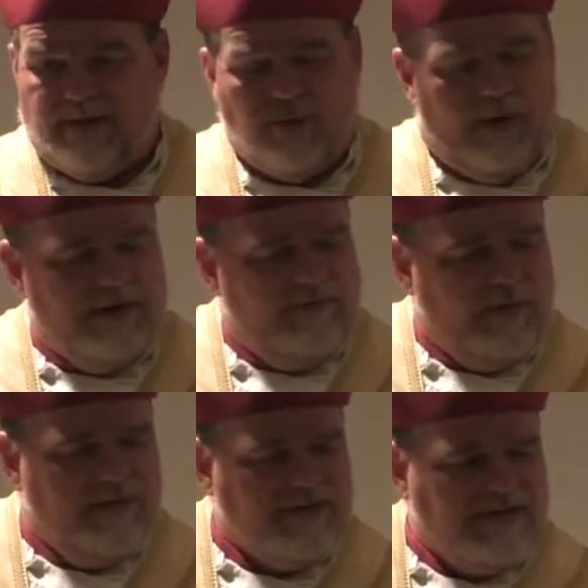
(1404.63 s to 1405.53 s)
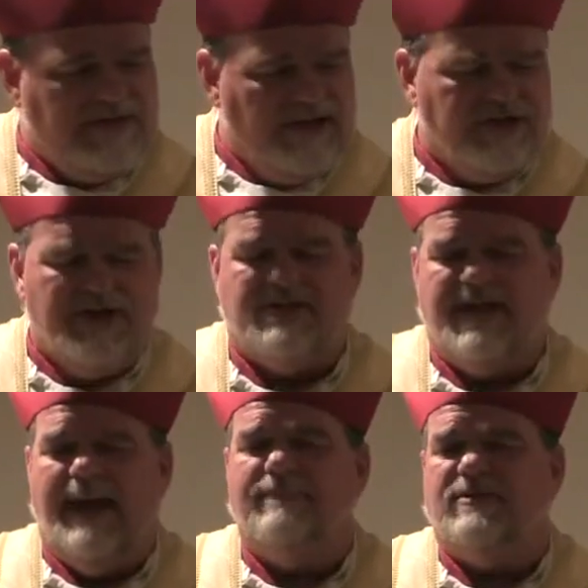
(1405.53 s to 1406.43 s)
Summorum Pontificum is essentially the
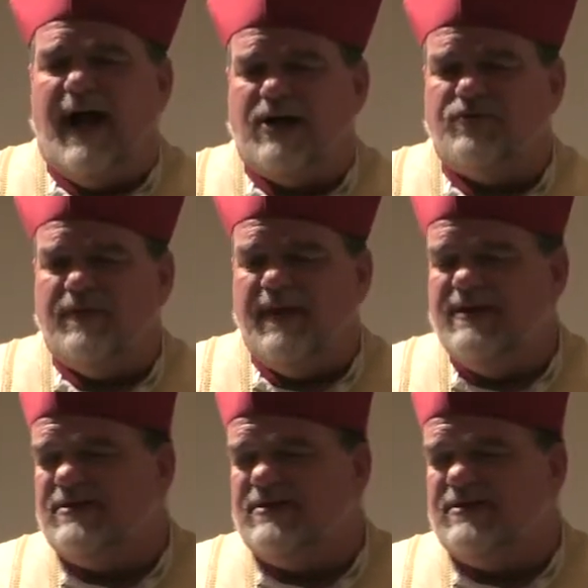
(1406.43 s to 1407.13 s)
same doctrine that is